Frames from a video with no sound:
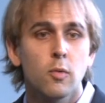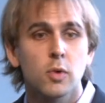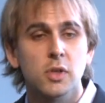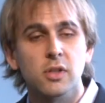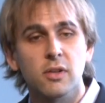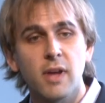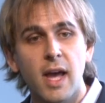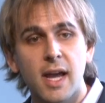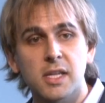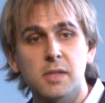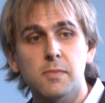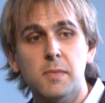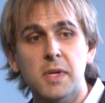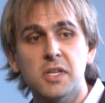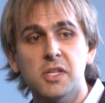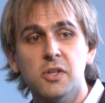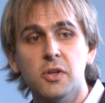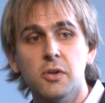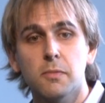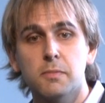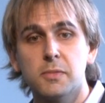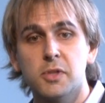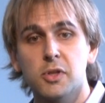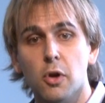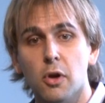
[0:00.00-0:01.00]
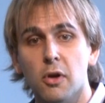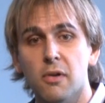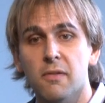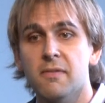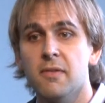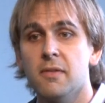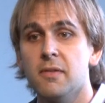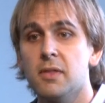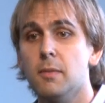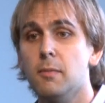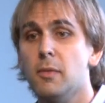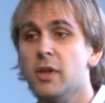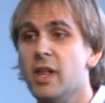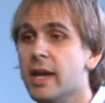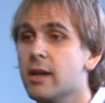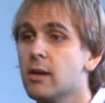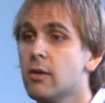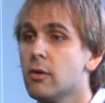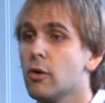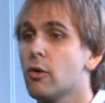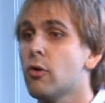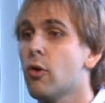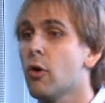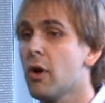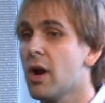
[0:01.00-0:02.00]
which allows me to observe the
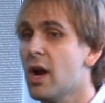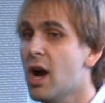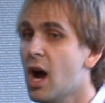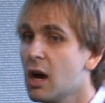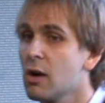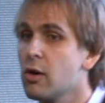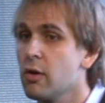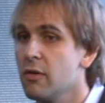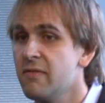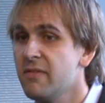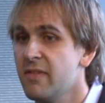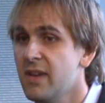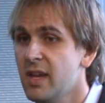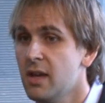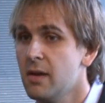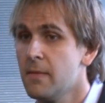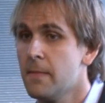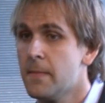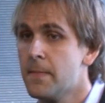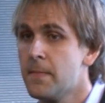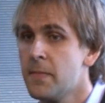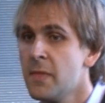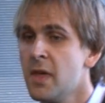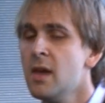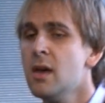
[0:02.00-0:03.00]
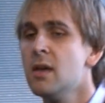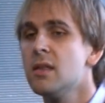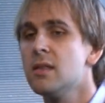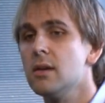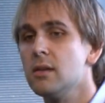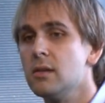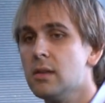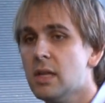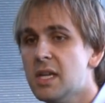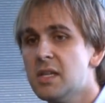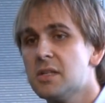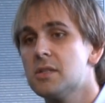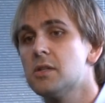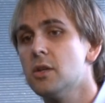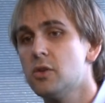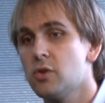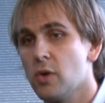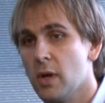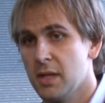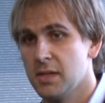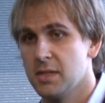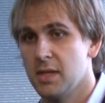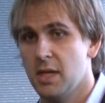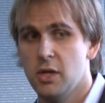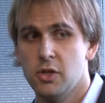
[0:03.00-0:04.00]
molecular choreography that leads to
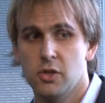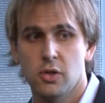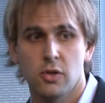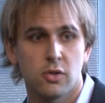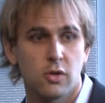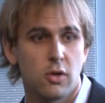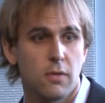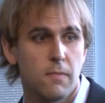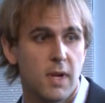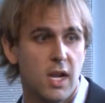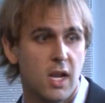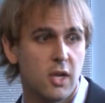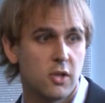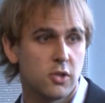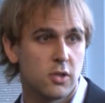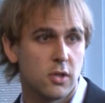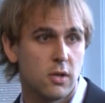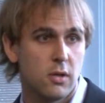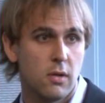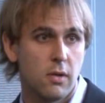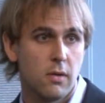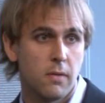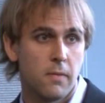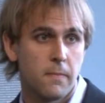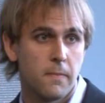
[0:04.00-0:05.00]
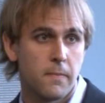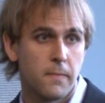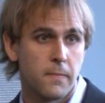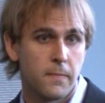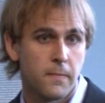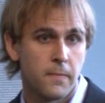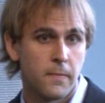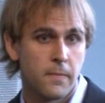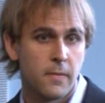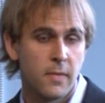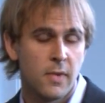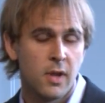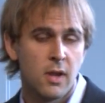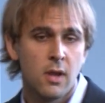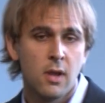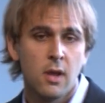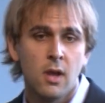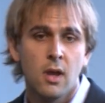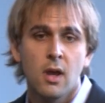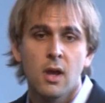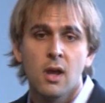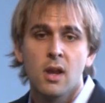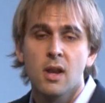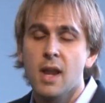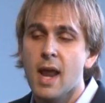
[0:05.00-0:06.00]
translation termination.
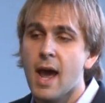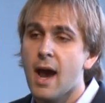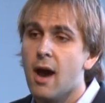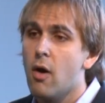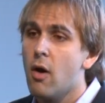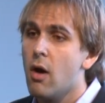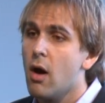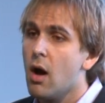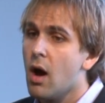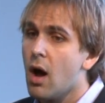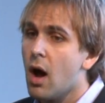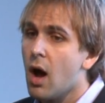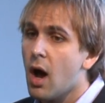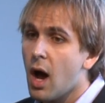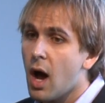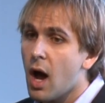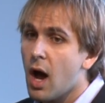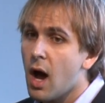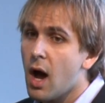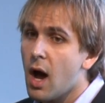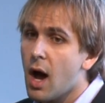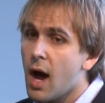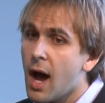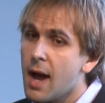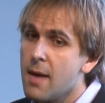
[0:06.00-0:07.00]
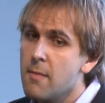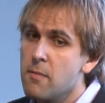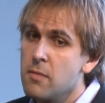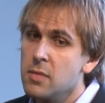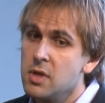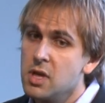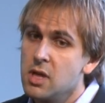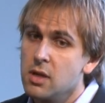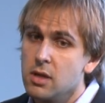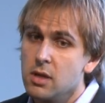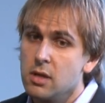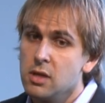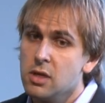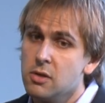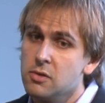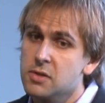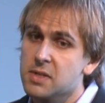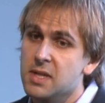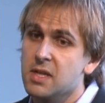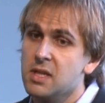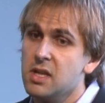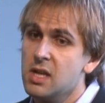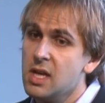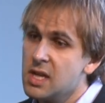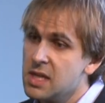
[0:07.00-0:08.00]
Now, I'm
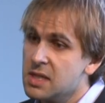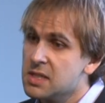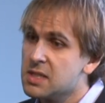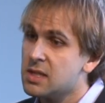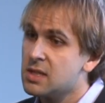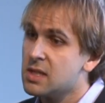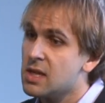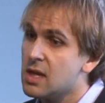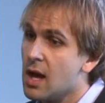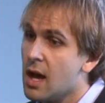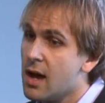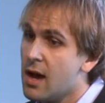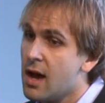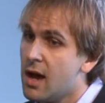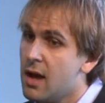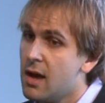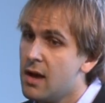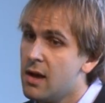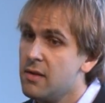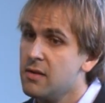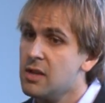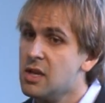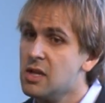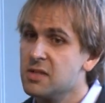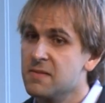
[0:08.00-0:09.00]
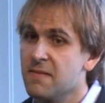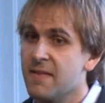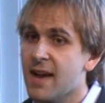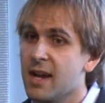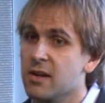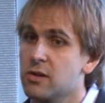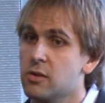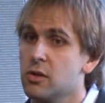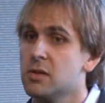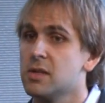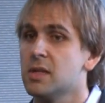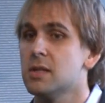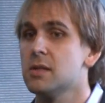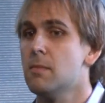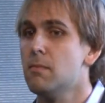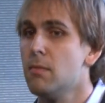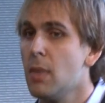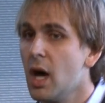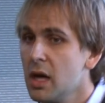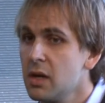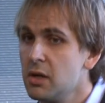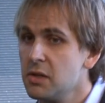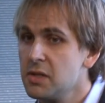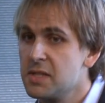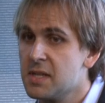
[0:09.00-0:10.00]
using yeast factors as a
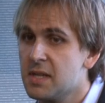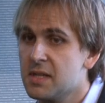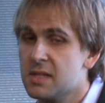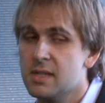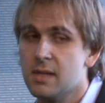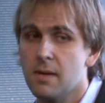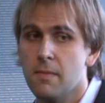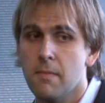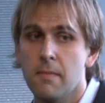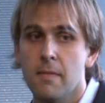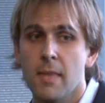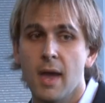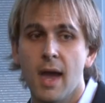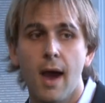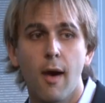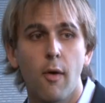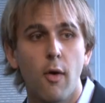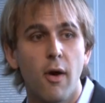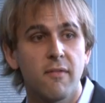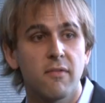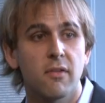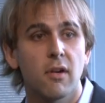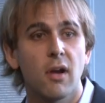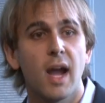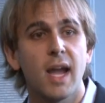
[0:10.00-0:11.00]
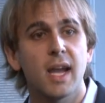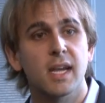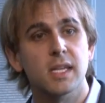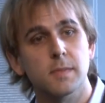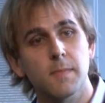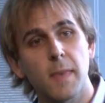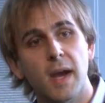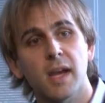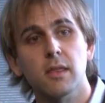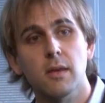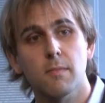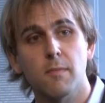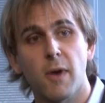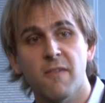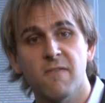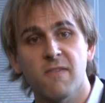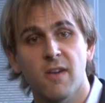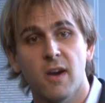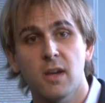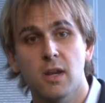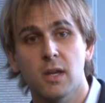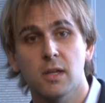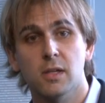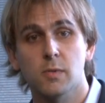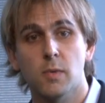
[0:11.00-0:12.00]
model system. However, I expect that my
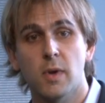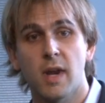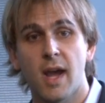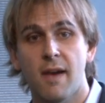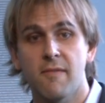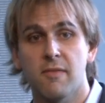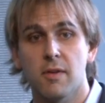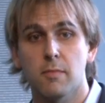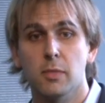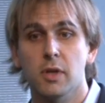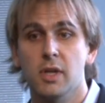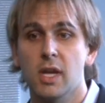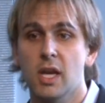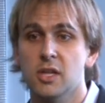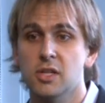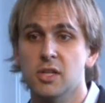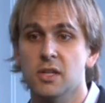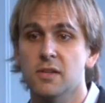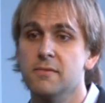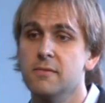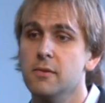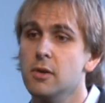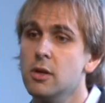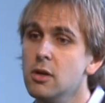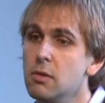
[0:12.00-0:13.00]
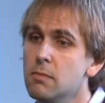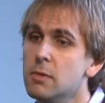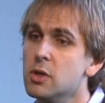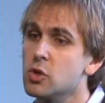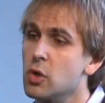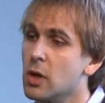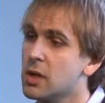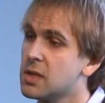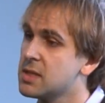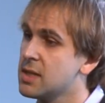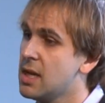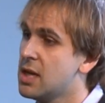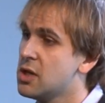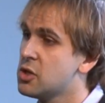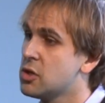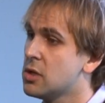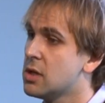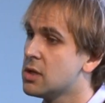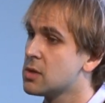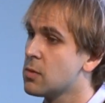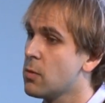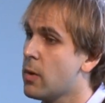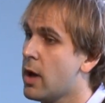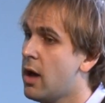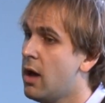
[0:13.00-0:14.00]
findings would have implications for human translation
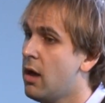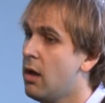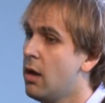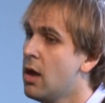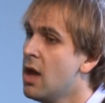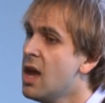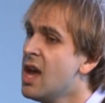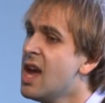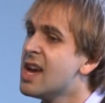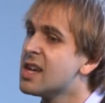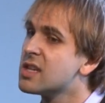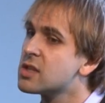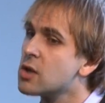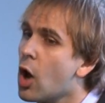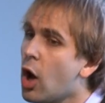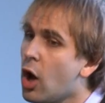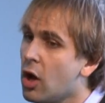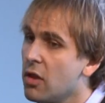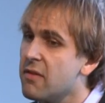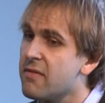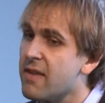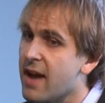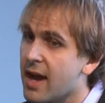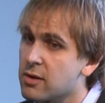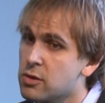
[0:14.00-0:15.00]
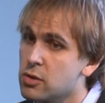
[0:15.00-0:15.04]
as well, as all the